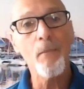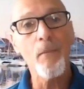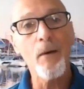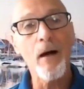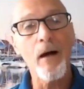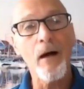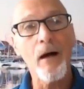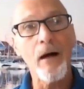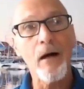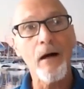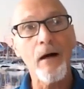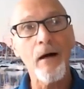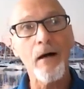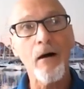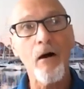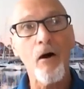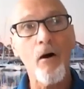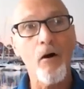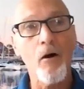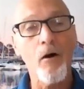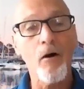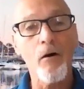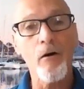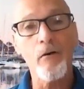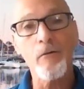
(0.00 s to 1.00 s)

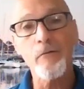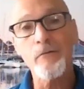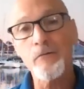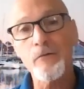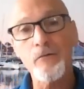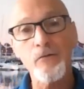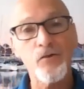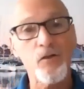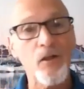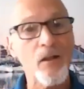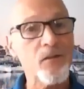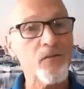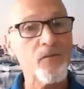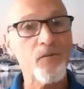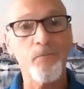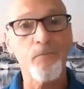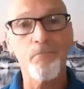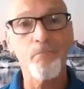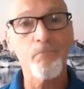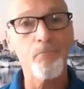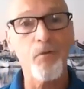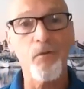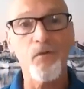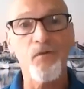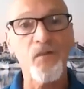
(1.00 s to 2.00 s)
are just
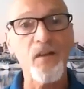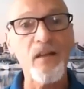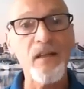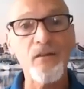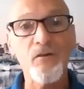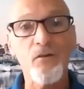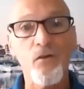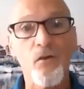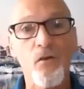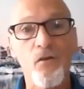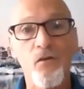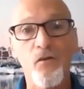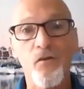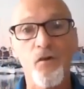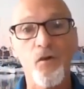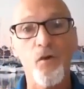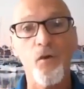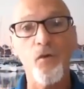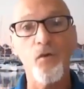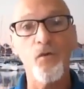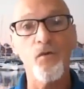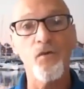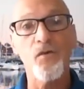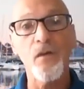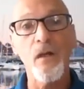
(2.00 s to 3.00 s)
procedures
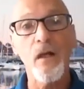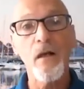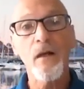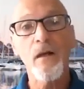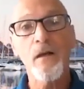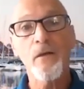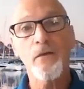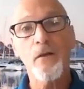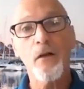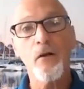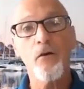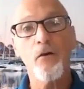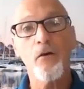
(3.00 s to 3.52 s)
used that